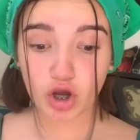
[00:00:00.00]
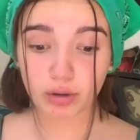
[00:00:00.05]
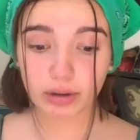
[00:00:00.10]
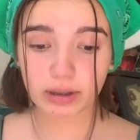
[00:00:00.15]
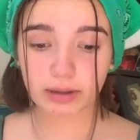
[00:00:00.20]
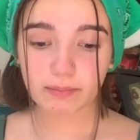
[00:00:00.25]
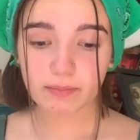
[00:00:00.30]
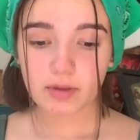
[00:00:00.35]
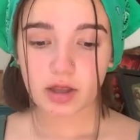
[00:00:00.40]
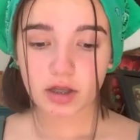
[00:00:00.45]

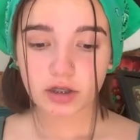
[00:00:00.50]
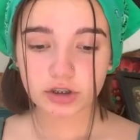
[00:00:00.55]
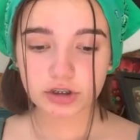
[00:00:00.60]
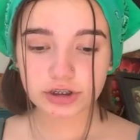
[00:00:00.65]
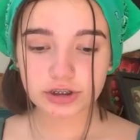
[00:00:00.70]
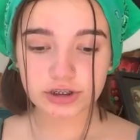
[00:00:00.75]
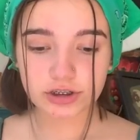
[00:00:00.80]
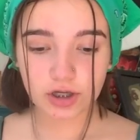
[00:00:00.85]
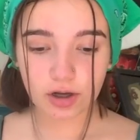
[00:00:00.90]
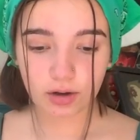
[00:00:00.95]
Okay,
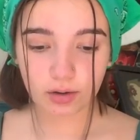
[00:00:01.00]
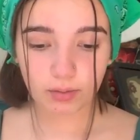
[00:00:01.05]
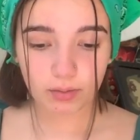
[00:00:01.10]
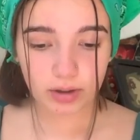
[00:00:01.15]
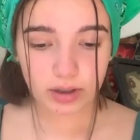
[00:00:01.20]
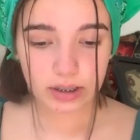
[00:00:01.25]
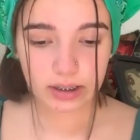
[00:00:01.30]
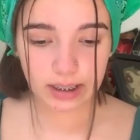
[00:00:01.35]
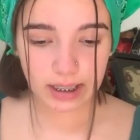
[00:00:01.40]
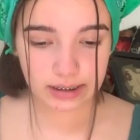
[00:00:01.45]

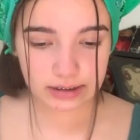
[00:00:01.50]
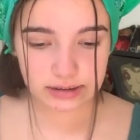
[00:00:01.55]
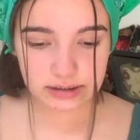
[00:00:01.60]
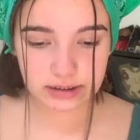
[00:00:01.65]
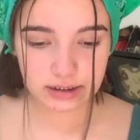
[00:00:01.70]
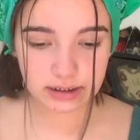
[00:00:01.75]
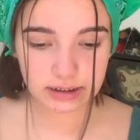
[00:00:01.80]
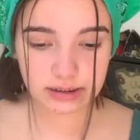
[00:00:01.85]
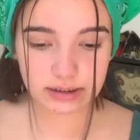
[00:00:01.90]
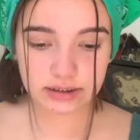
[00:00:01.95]
so
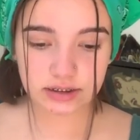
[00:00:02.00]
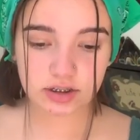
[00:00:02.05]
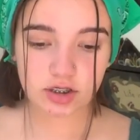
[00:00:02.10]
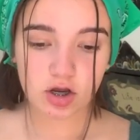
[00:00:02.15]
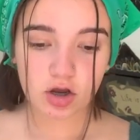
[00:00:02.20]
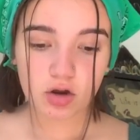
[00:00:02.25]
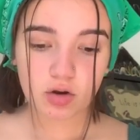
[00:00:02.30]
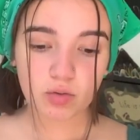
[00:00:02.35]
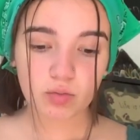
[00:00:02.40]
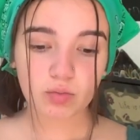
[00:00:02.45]
next is
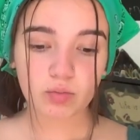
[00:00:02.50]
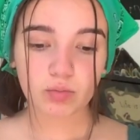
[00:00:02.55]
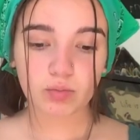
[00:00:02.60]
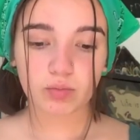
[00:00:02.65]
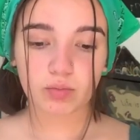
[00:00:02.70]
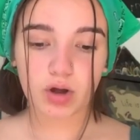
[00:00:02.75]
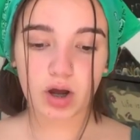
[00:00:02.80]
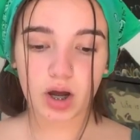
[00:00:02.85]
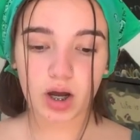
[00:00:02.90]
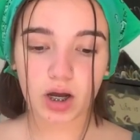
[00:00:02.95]

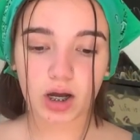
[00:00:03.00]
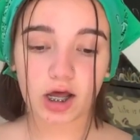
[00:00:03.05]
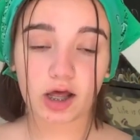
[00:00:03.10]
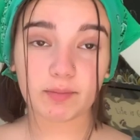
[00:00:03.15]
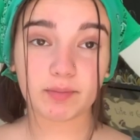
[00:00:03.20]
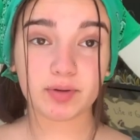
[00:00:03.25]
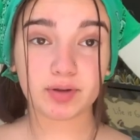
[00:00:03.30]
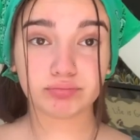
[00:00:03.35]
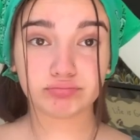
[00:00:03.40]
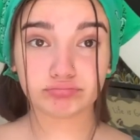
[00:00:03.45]

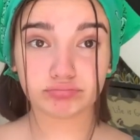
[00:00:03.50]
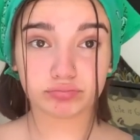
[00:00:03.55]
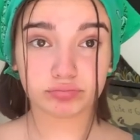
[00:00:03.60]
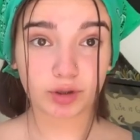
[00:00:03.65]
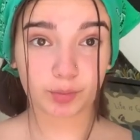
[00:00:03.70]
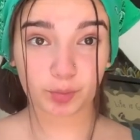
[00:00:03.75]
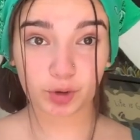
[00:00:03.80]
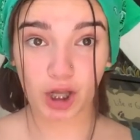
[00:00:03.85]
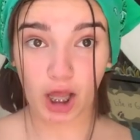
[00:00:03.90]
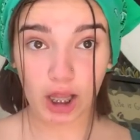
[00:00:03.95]
um
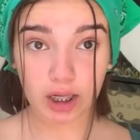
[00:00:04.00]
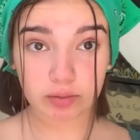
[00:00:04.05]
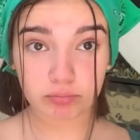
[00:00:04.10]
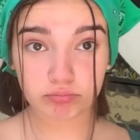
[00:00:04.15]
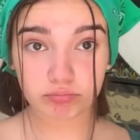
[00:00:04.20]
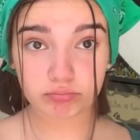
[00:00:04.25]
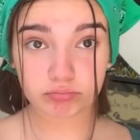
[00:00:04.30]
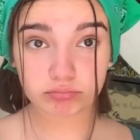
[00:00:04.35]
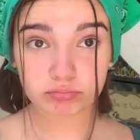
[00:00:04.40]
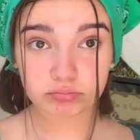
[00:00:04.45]
number
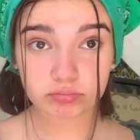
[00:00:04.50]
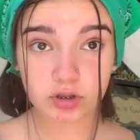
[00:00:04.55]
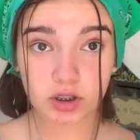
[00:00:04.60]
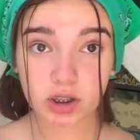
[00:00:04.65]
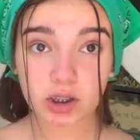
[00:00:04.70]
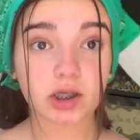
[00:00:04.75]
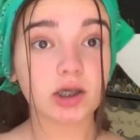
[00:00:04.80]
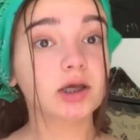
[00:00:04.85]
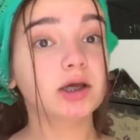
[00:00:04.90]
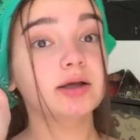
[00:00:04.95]
nine,
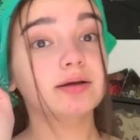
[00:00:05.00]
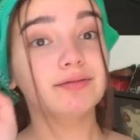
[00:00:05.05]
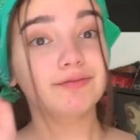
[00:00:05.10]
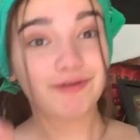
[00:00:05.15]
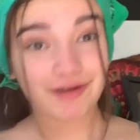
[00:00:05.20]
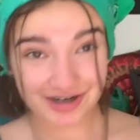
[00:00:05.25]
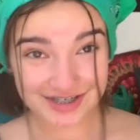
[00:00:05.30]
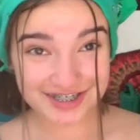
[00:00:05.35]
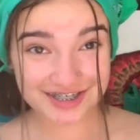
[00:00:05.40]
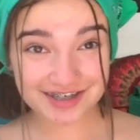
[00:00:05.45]

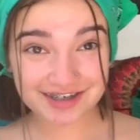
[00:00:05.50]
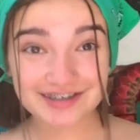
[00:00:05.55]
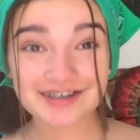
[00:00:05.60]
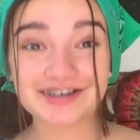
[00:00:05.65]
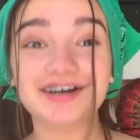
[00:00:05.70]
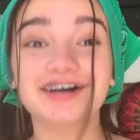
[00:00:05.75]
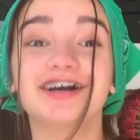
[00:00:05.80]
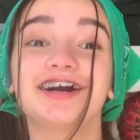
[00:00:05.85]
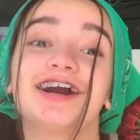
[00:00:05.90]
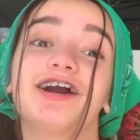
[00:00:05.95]
washing your
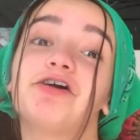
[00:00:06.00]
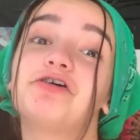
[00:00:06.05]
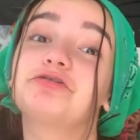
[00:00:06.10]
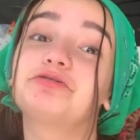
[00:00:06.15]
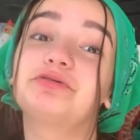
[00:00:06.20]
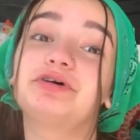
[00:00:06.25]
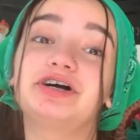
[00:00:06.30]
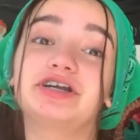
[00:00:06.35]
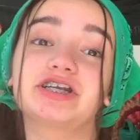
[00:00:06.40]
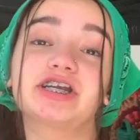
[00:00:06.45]
car or
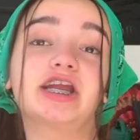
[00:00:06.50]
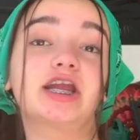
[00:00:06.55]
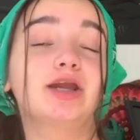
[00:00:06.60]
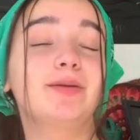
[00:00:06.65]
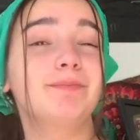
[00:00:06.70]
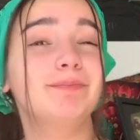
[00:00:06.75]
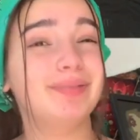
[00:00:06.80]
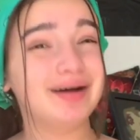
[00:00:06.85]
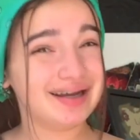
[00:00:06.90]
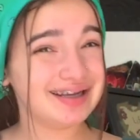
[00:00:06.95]

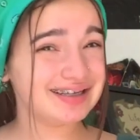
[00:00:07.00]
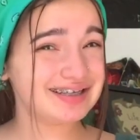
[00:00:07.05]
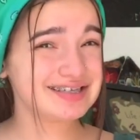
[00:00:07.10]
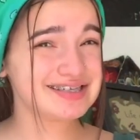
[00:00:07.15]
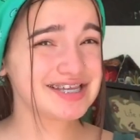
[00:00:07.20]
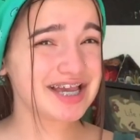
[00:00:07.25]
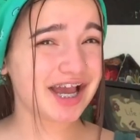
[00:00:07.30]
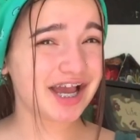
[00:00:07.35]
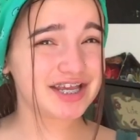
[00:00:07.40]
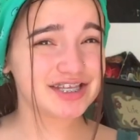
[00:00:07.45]
washing
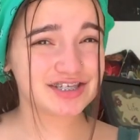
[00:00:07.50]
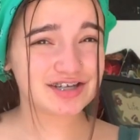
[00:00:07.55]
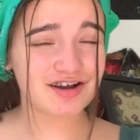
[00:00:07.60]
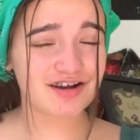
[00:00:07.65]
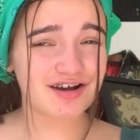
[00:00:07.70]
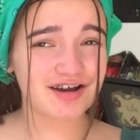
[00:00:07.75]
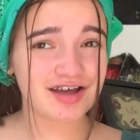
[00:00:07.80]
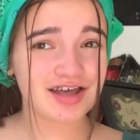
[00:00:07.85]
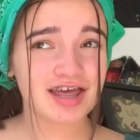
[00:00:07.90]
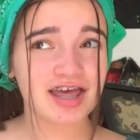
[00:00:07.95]
bikes. I
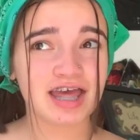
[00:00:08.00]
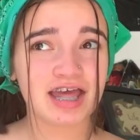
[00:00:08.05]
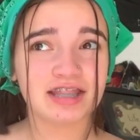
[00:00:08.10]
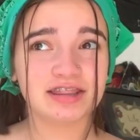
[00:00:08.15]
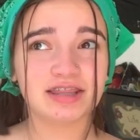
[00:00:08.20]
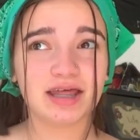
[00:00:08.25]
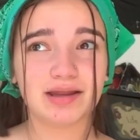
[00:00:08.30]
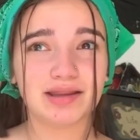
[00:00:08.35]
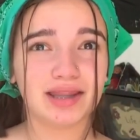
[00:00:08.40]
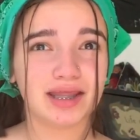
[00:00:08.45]
saw
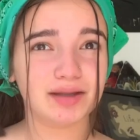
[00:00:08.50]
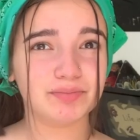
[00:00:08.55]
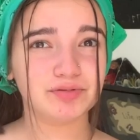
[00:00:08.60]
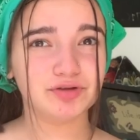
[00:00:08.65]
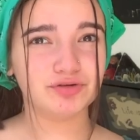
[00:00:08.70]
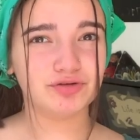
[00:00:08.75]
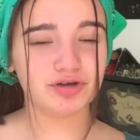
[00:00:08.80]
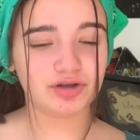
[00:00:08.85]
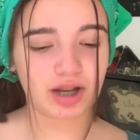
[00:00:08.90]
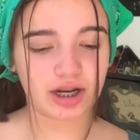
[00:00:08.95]
that like
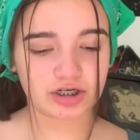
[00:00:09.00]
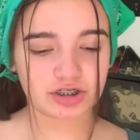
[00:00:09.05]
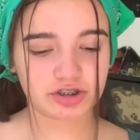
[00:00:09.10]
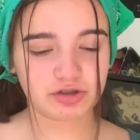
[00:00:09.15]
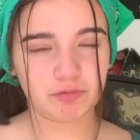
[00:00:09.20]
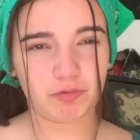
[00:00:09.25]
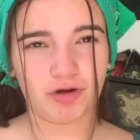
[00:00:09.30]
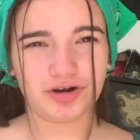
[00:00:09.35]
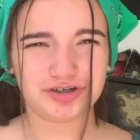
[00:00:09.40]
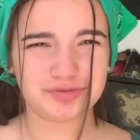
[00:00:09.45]
you could
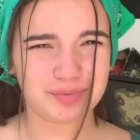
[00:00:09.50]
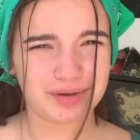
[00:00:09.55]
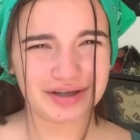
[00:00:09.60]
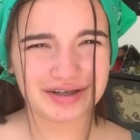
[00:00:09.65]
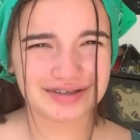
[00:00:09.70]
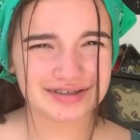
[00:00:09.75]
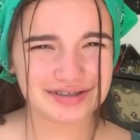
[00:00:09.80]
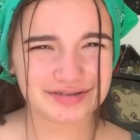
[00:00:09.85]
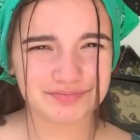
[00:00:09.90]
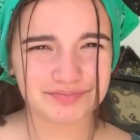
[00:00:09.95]
actually wash
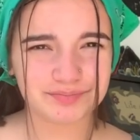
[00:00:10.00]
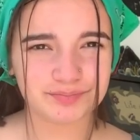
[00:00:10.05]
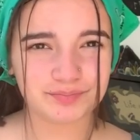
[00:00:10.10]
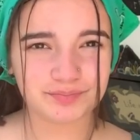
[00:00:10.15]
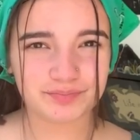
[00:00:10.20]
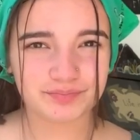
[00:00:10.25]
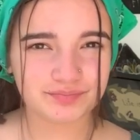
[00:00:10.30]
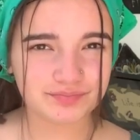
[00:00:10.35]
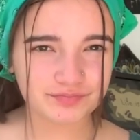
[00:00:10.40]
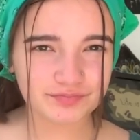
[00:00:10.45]
bikes
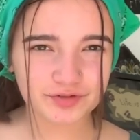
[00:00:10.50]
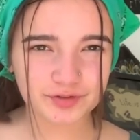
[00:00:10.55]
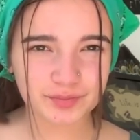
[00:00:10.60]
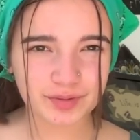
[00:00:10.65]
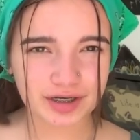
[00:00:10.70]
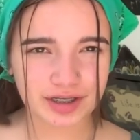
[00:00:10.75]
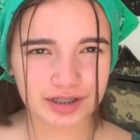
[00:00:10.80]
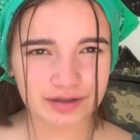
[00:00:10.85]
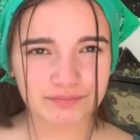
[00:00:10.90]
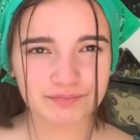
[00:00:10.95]
for
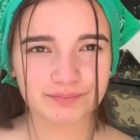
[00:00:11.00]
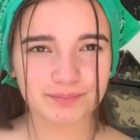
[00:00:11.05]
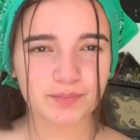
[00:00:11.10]
money